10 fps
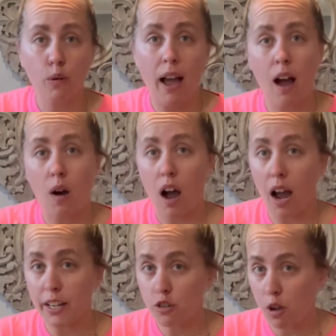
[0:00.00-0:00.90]
how
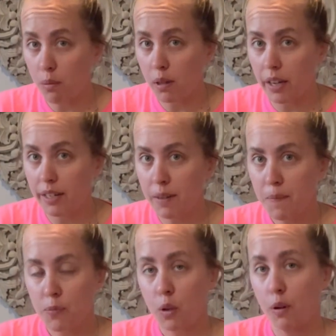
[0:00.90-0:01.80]
I draw blood.
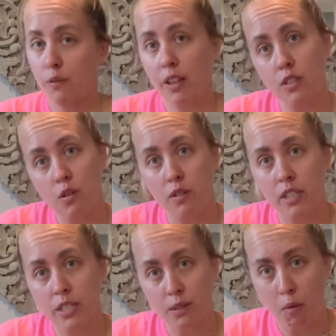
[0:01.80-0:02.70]
Her veins are
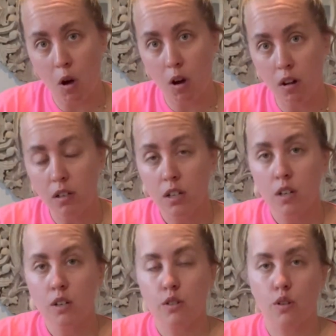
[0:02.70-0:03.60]
really small.
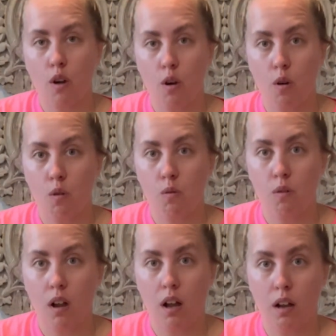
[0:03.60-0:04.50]
So
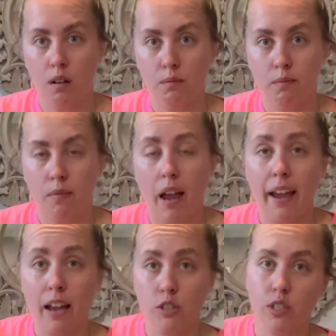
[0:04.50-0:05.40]
I
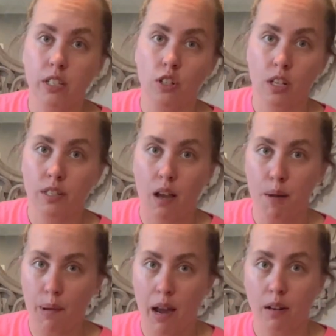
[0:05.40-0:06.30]
actually just got
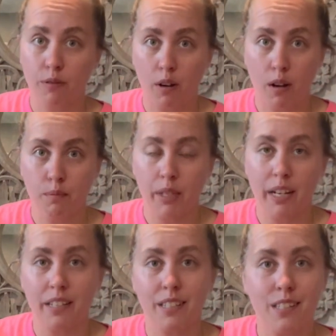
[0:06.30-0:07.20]
back from
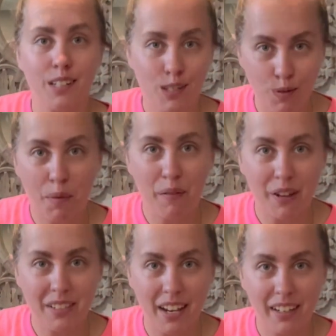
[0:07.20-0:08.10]
getting assistance from our
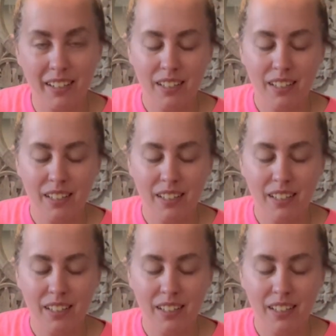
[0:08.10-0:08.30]
vet tech.